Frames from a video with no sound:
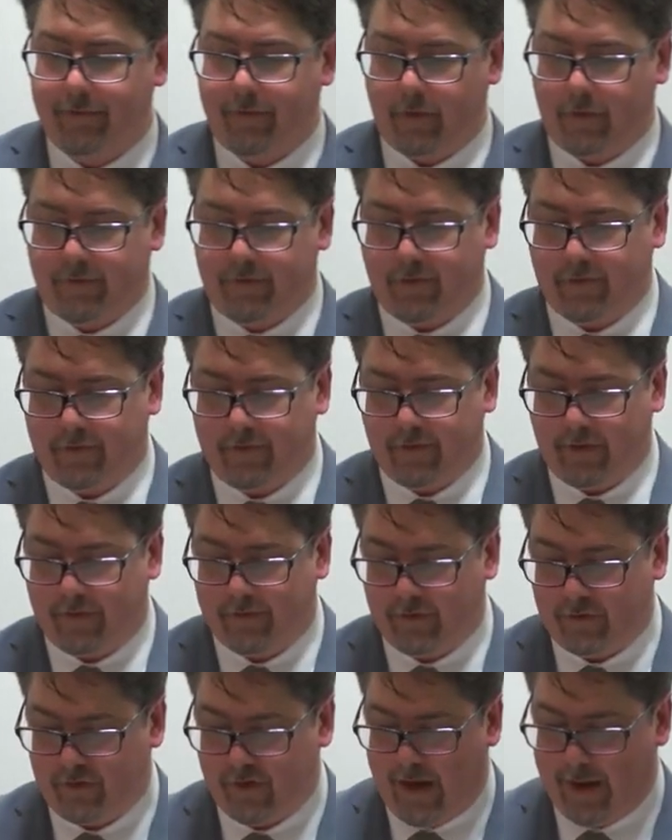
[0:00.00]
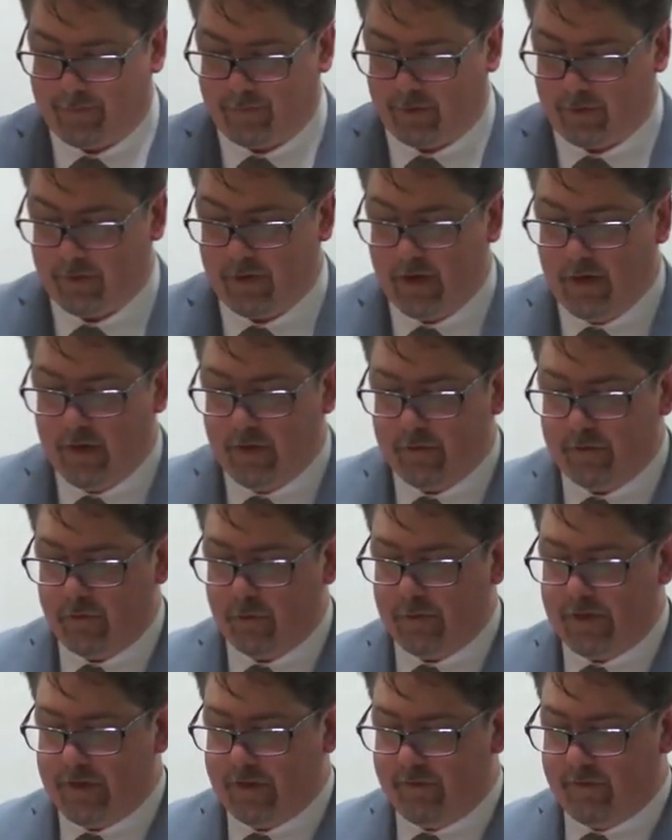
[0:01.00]
verses in the chapter
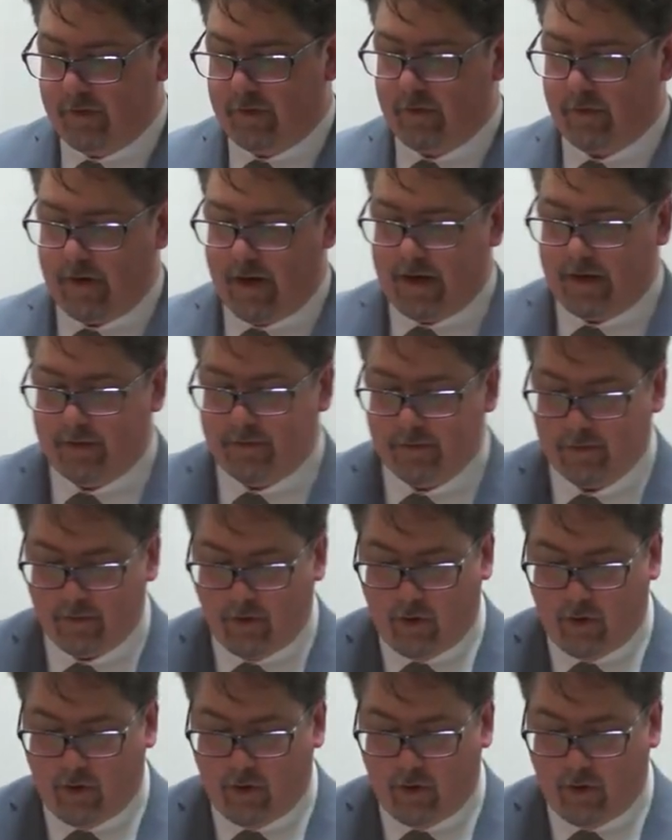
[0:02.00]
to integrate